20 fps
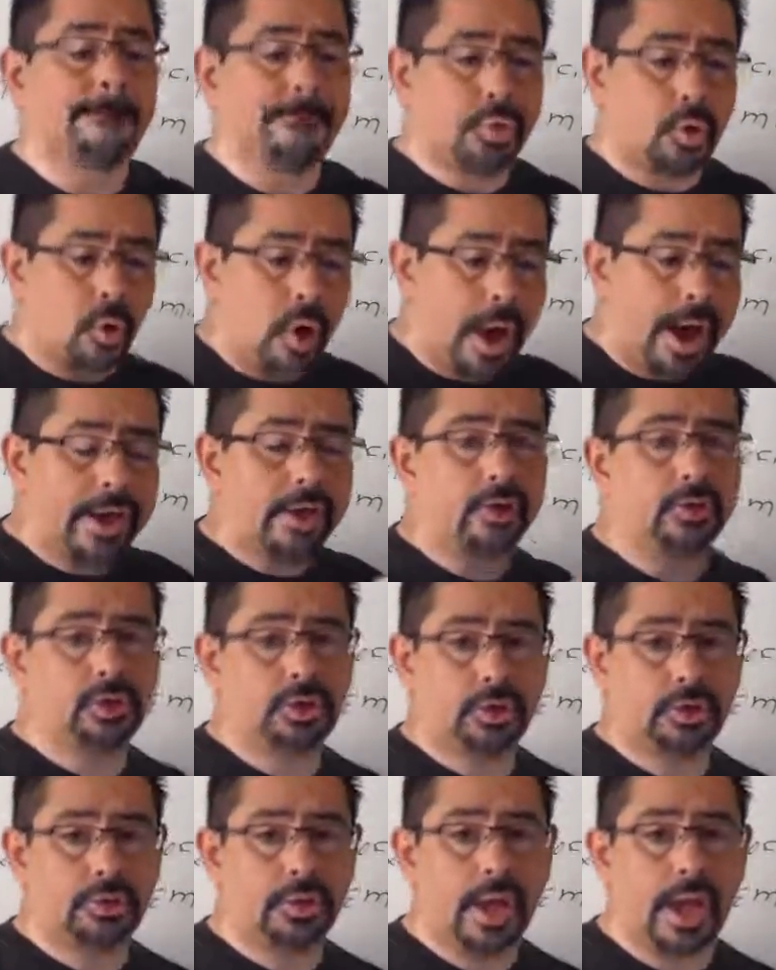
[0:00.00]
Prior
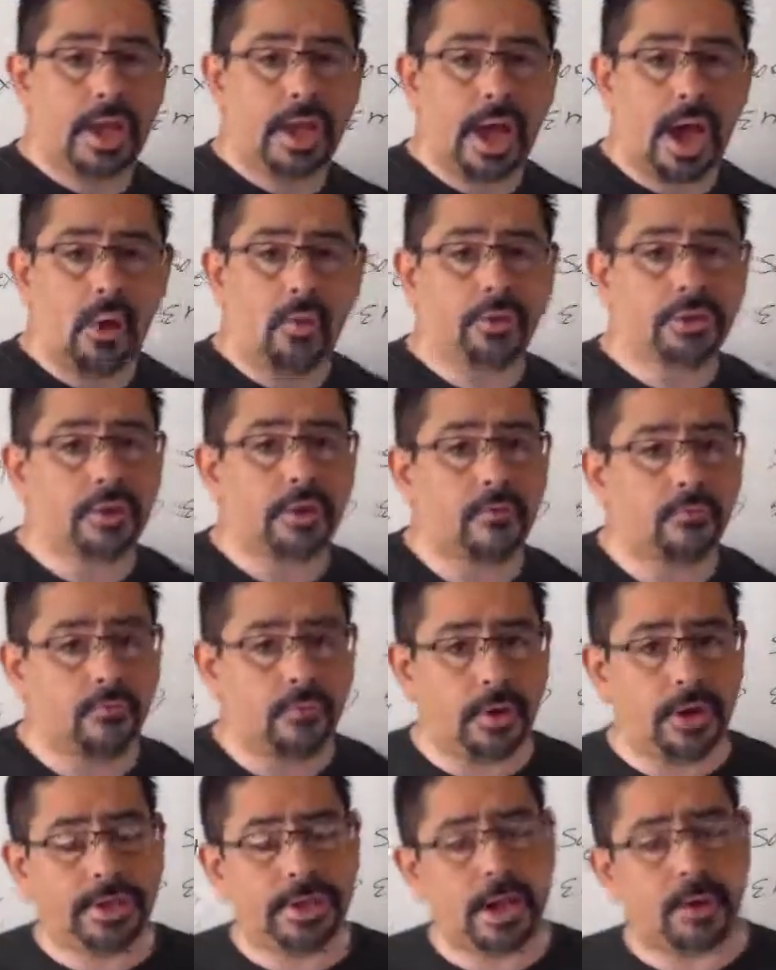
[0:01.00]
to that, I was an
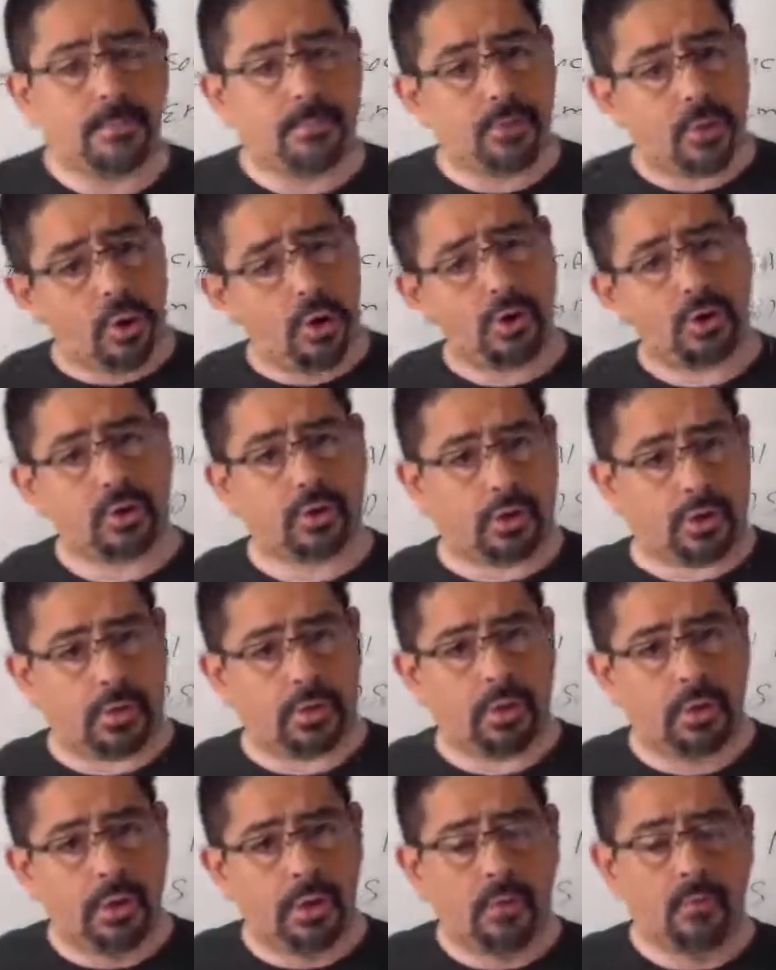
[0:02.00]
affiliate
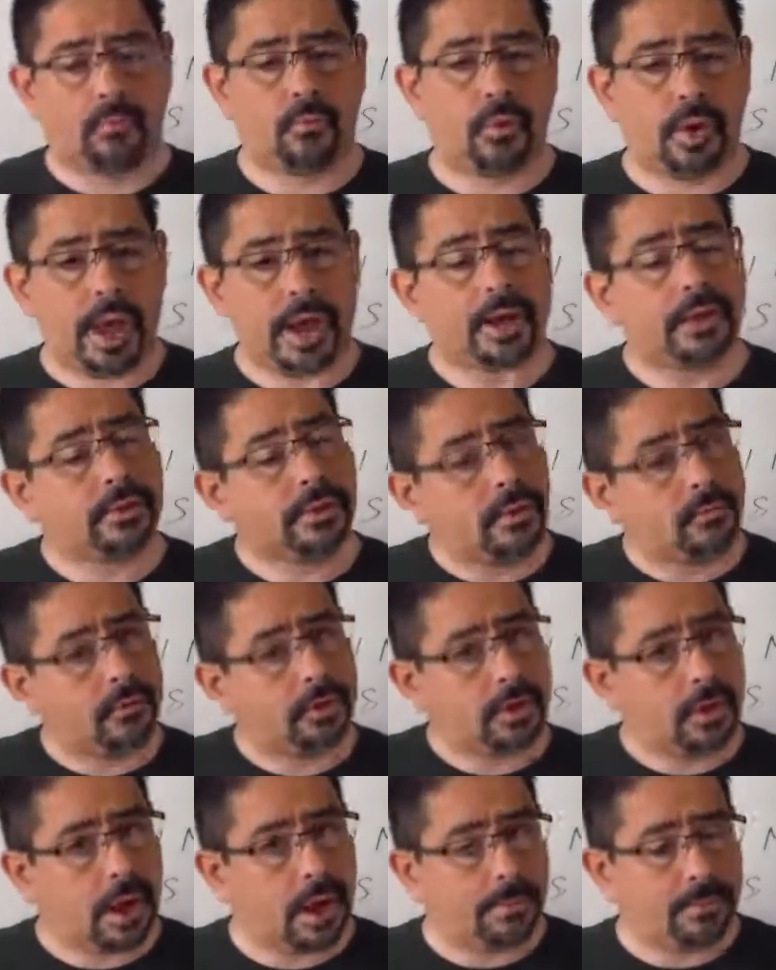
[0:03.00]
marketer for a lot of
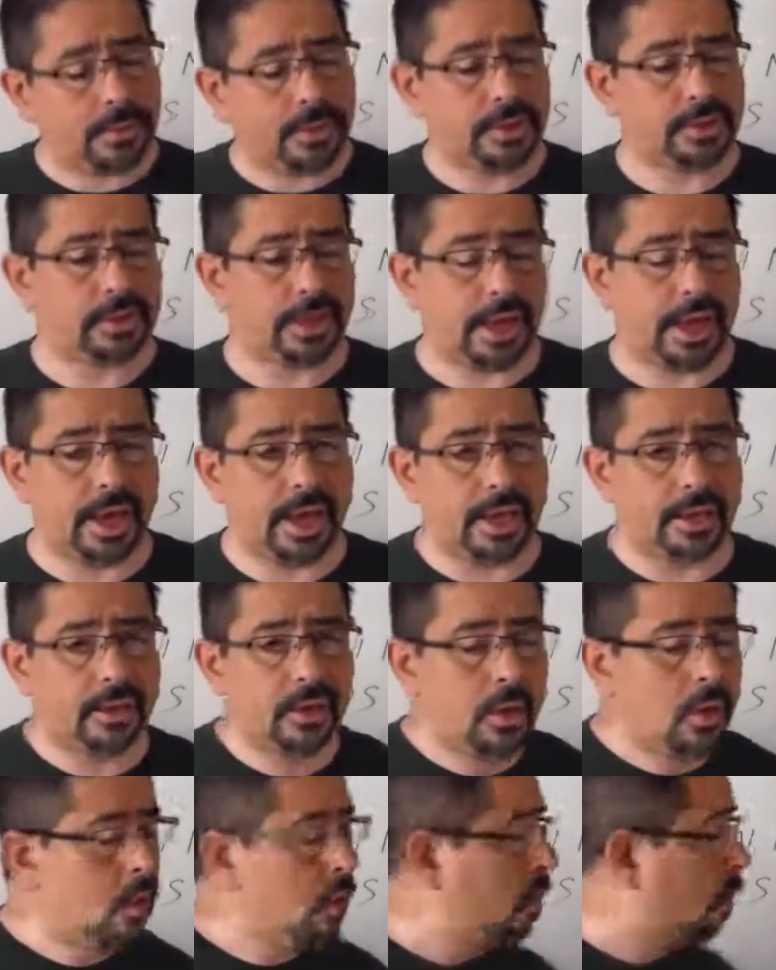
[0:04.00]
different companies, and
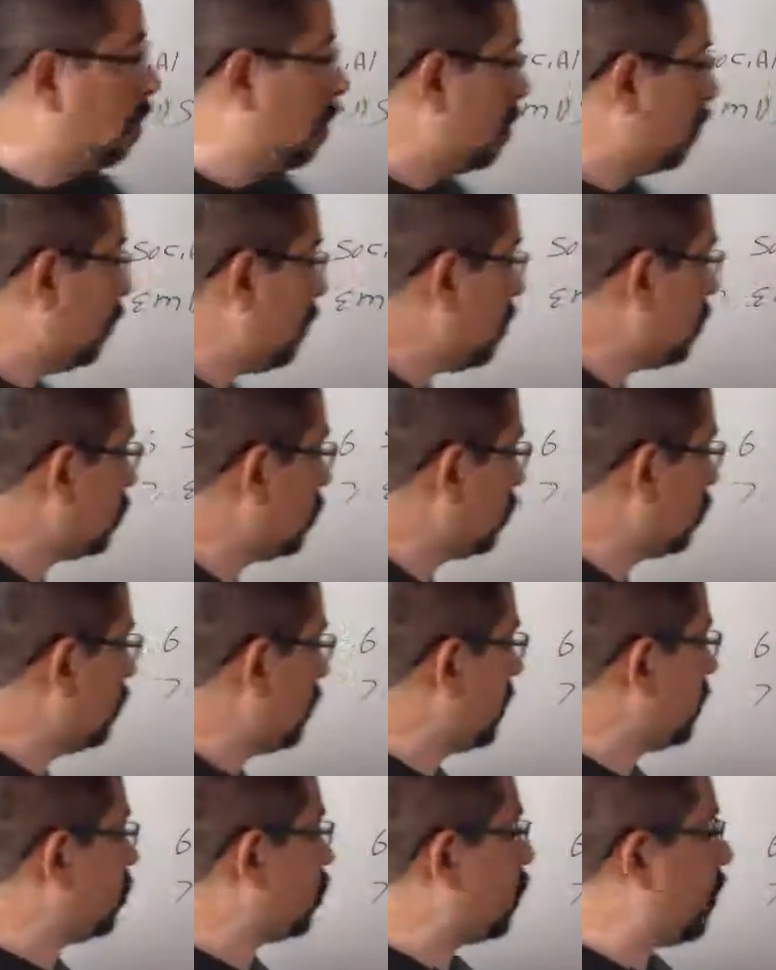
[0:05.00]
what we used to do
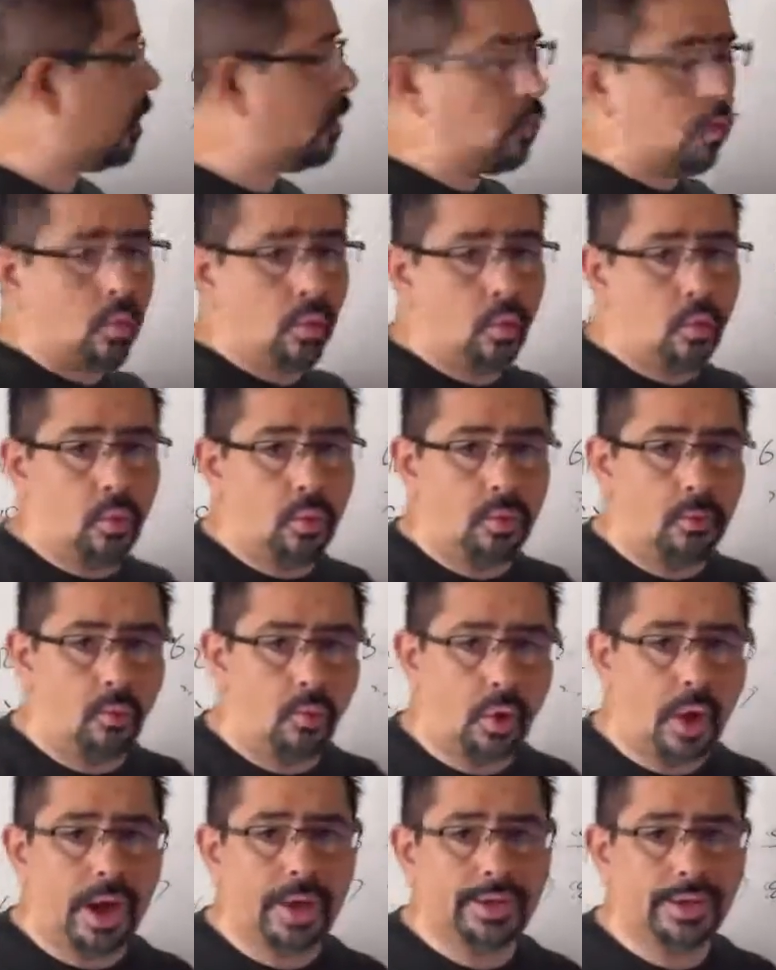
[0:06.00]
is create
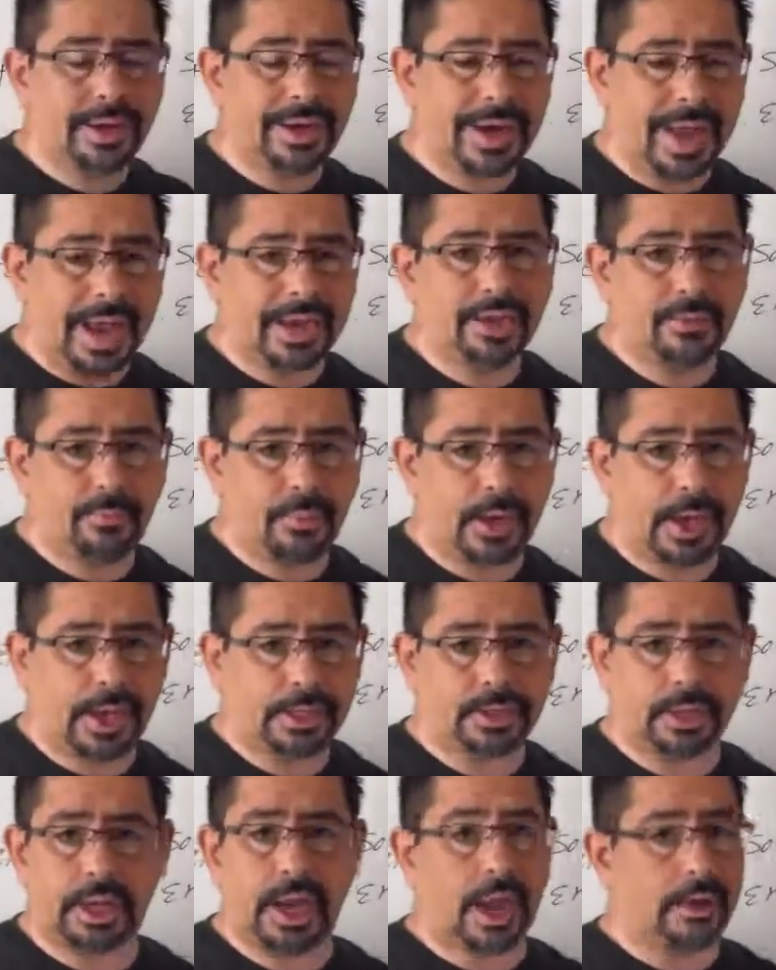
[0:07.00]
one landing
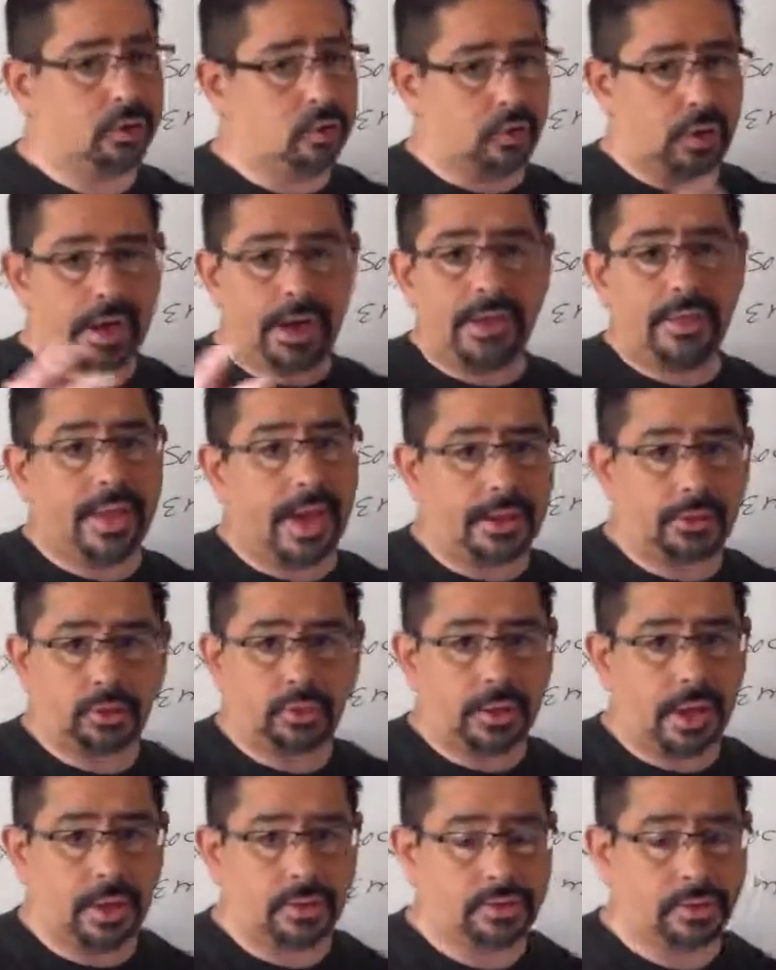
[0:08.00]
page, and I created that in
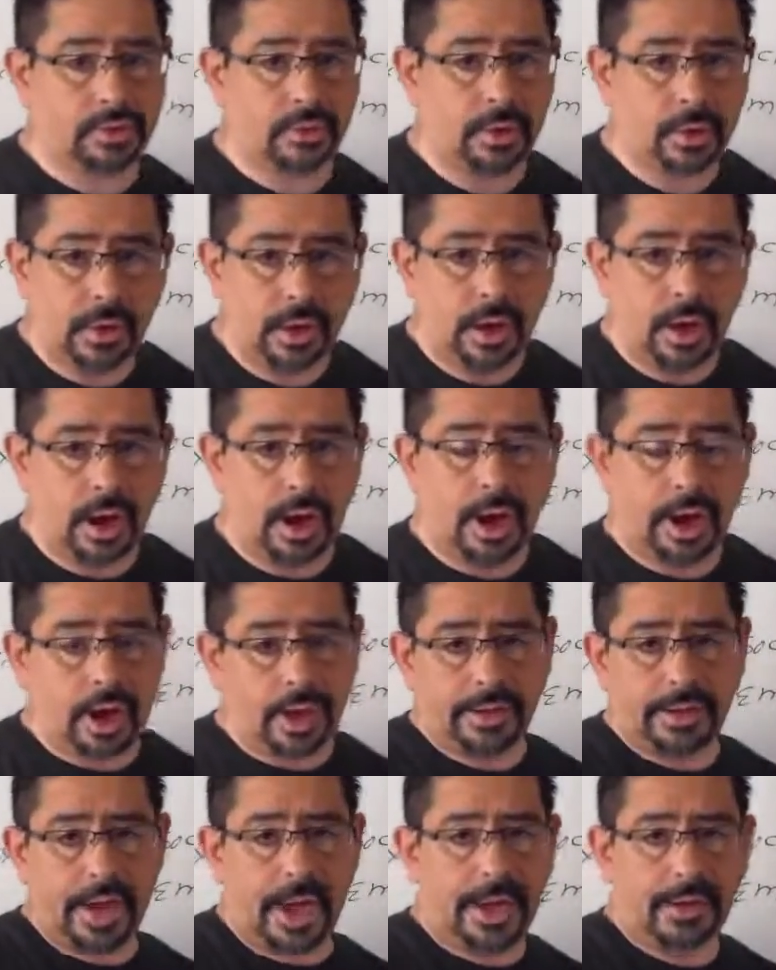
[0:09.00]

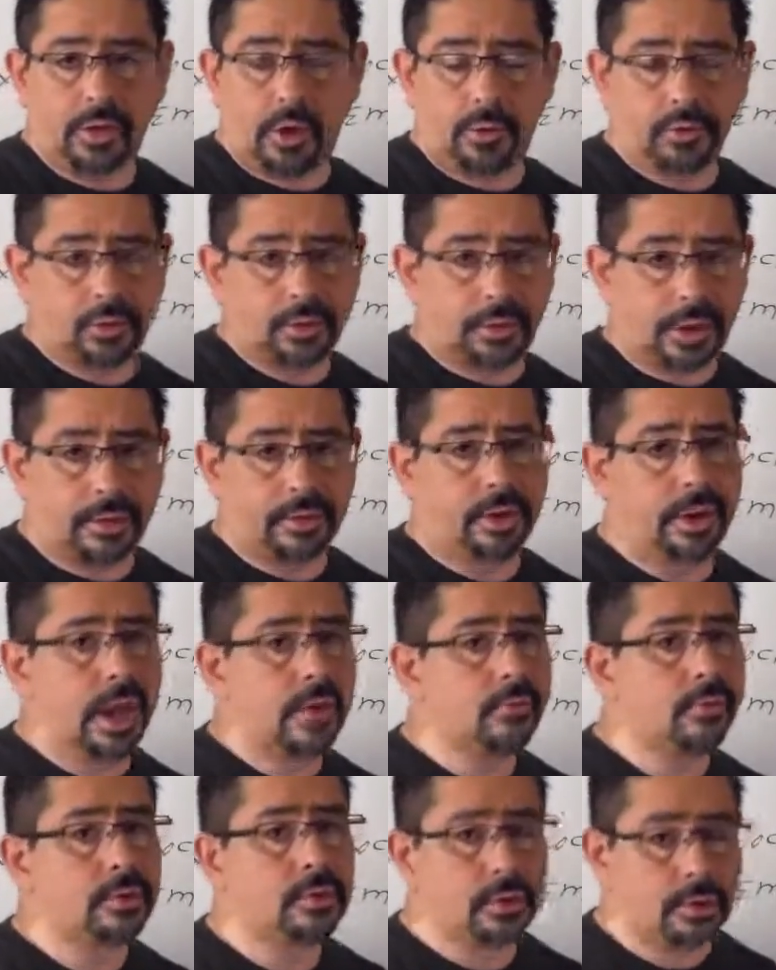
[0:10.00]
2009 or
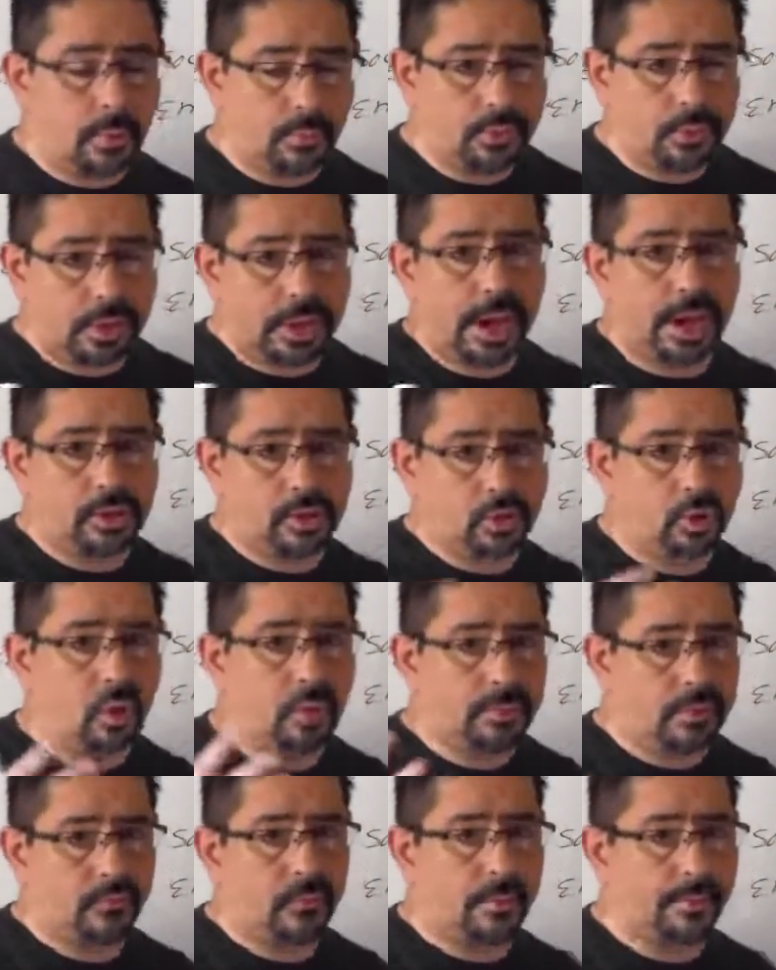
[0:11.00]
2011. Some of you guys
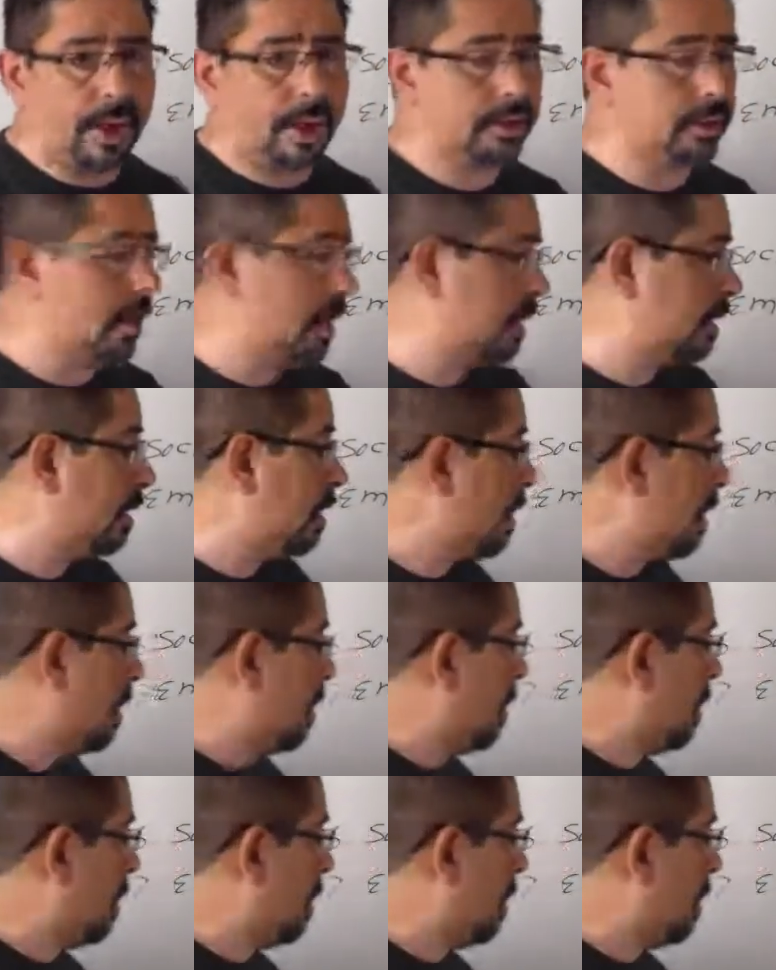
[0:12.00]
know me from back then.